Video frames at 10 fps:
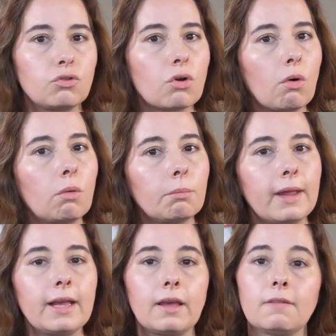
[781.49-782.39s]
Don't
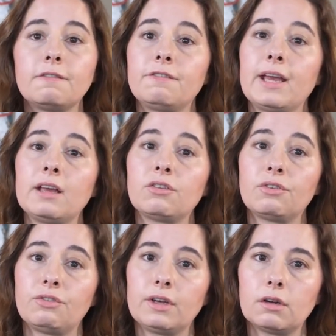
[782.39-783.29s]
make him
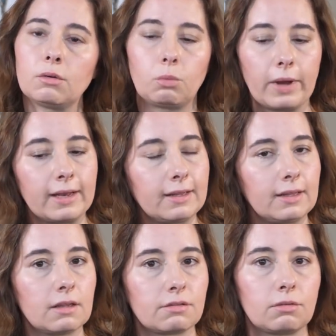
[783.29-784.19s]
face fear when
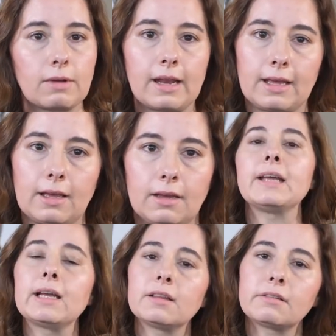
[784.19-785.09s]
he isn't ready.
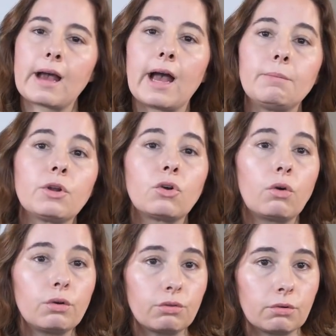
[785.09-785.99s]
Take the time to
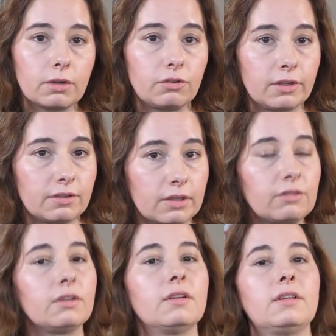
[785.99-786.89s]
go through a
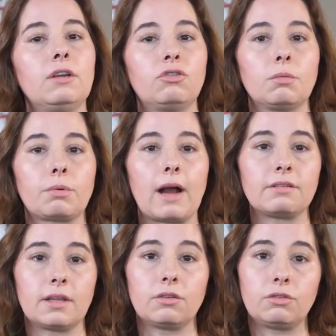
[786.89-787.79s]
desensitization
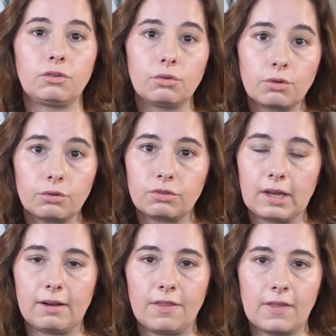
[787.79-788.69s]
process to those
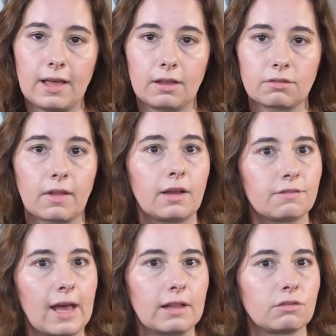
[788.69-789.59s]
scary things like
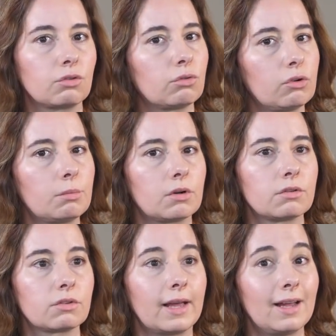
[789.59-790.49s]
vets,
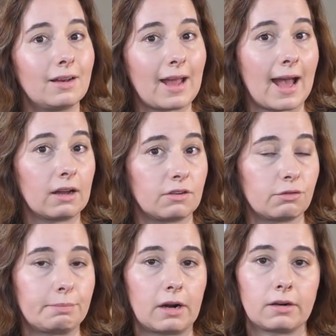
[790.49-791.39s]
groomers, and
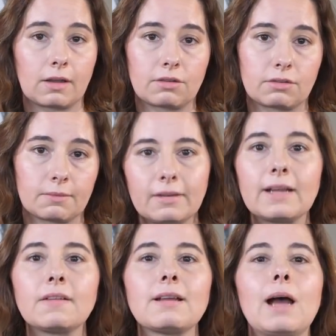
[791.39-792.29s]
active parks.
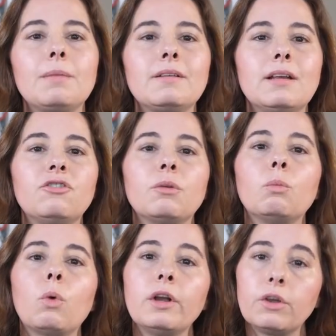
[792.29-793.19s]
Take the time to teach
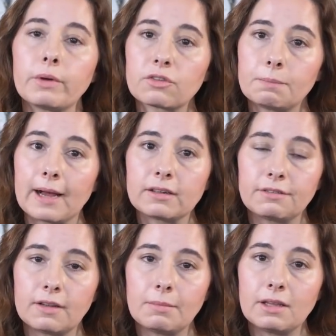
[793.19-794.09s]
him what you expect
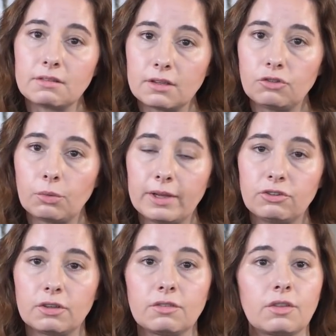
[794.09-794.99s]
of him in
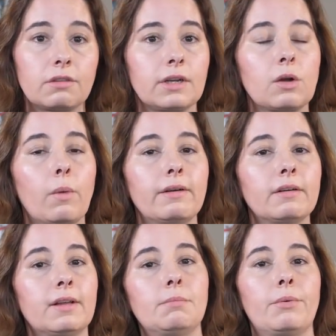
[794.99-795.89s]
situations that
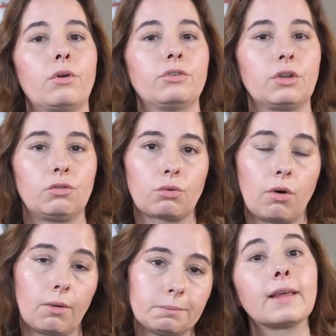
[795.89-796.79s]
require impulse
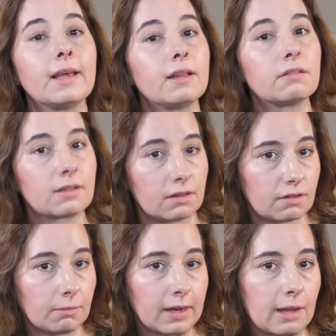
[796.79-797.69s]
control. Kids can
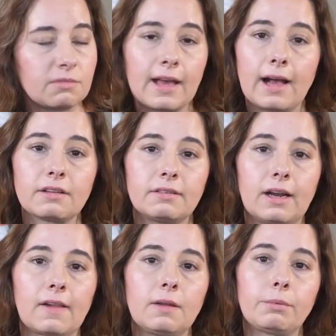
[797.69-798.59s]
sometimes
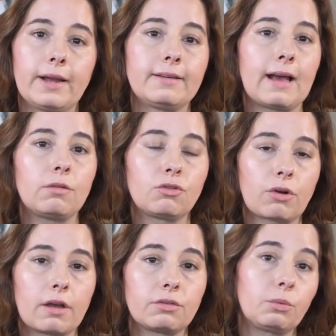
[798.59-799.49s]
accidentally break down
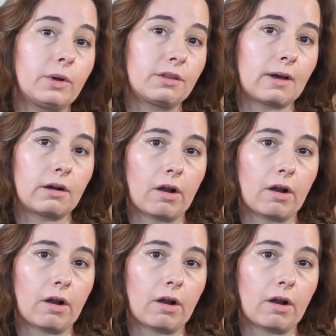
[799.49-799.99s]
trust with our